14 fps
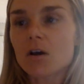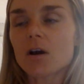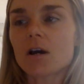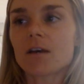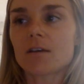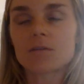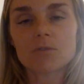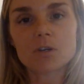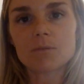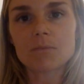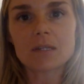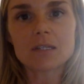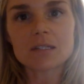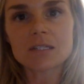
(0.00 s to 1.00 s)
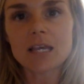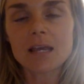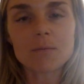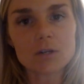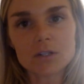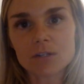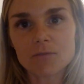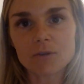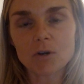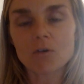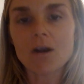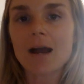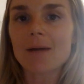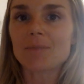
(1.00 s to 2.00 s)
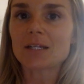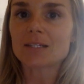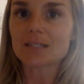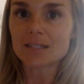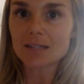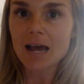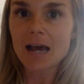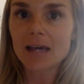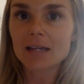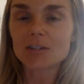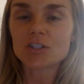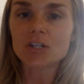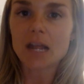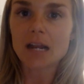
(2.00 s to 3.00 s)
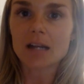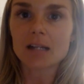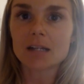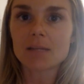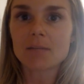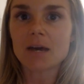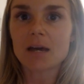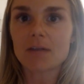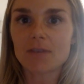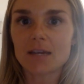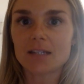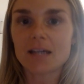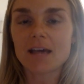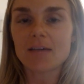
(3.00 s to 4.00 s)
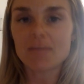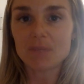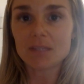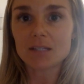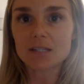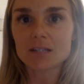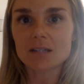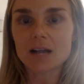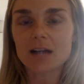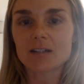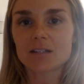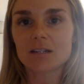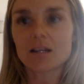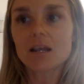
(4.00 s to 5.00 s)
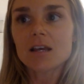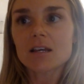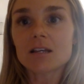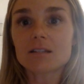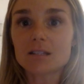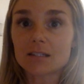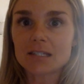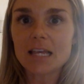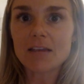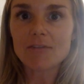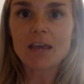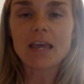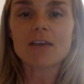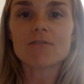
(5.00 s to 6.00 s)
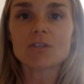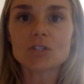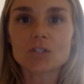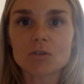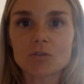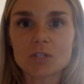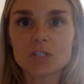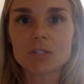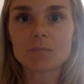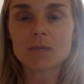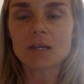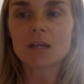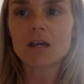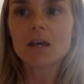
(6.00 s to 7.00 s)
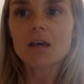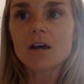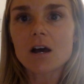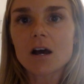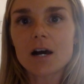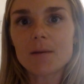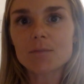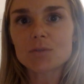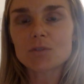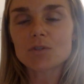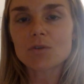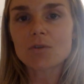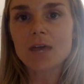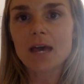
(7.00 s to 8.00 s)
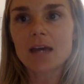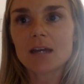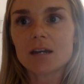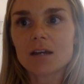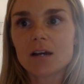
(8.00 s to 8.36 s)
It could be the same or a different crop that's not genetically modified to have BT toxin. It's a safe haven, so to speak, so that